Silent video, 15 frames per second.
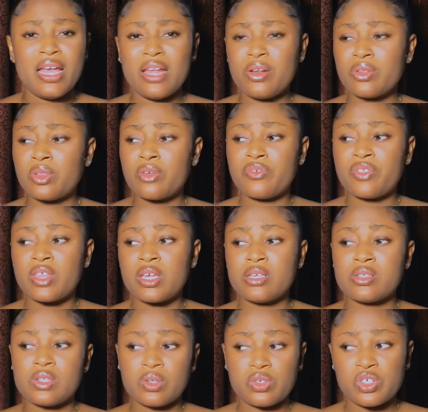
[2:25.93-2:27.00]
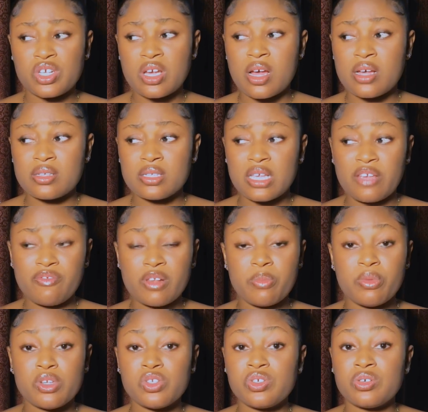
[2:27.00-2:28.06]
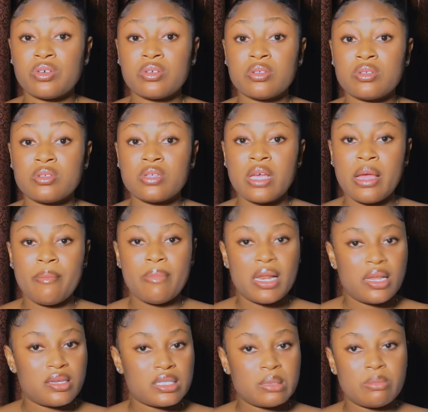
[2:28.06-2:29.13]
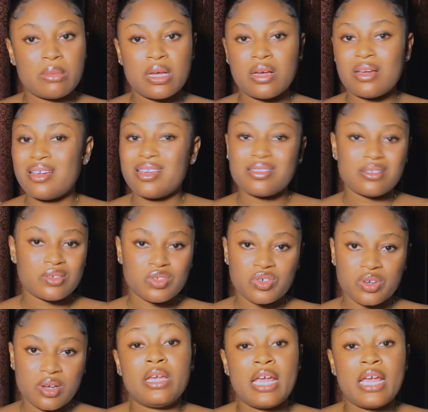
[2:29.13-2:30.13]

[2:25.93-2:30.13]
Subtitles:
a lot of things such as inflammations, melesma, etc.